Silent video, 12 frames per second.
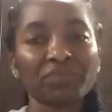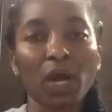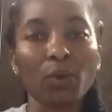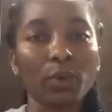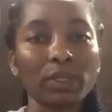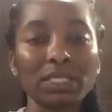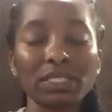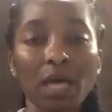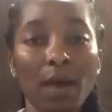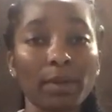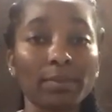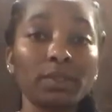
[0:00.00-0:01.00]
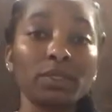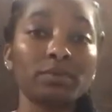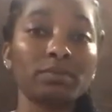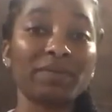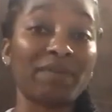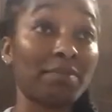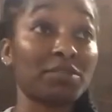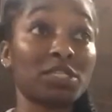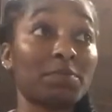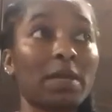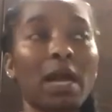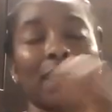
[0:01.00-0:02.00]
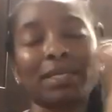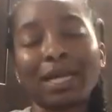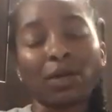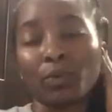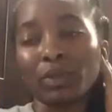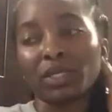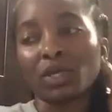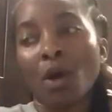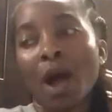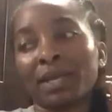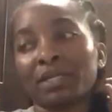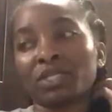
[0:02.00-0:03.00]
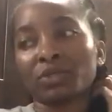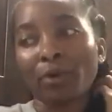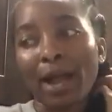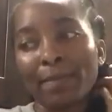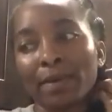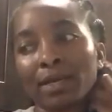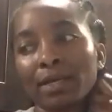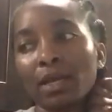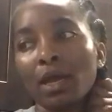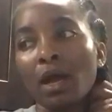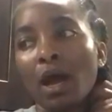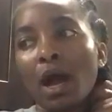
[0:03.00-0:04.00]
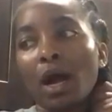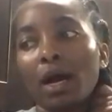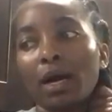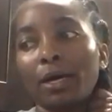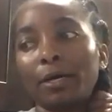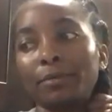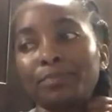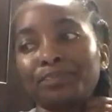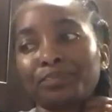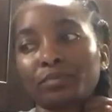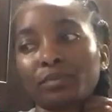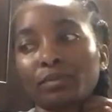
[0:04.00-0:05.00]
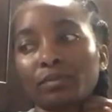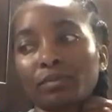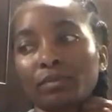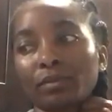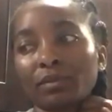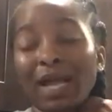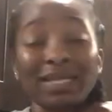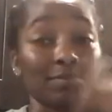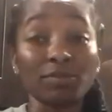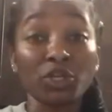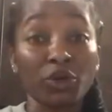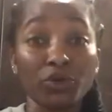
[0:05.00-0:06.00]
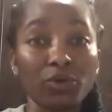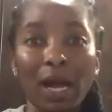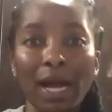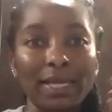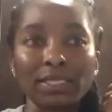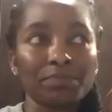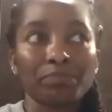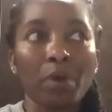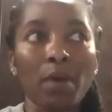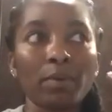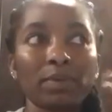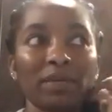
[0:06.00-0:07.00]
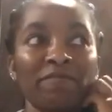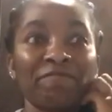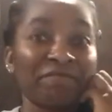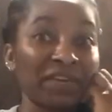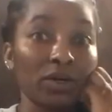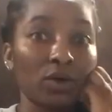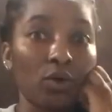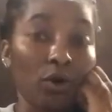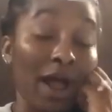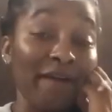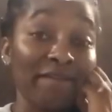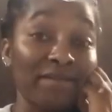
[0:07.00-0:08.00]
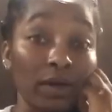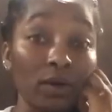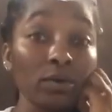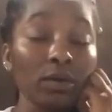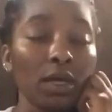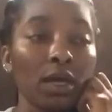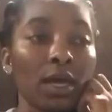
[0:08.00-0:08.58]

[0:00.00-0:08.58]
a really somber mood, if I'm just being honest. I don't really know how to describe it, as I'm sure you guys probably feel or have felt.